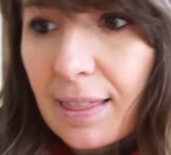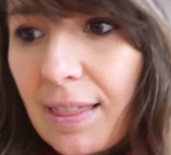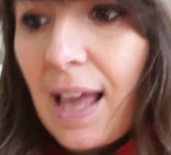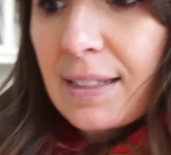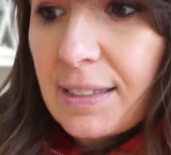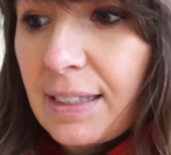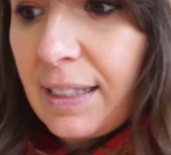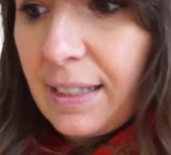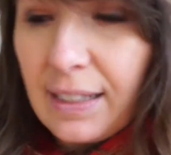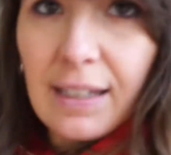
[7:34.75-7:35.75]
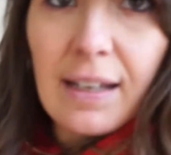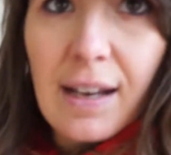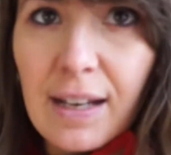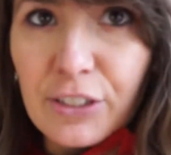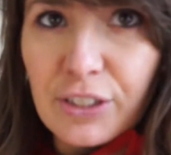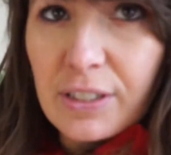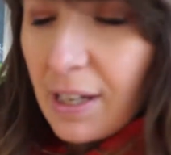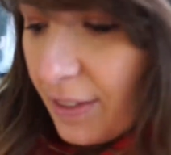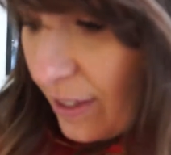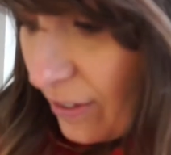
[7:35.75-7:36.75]
lastly, I just
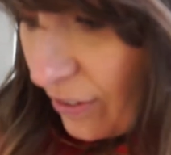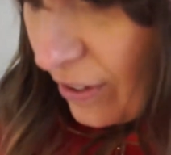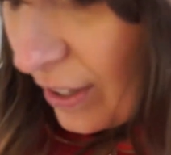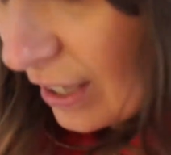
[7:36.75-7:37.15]
got this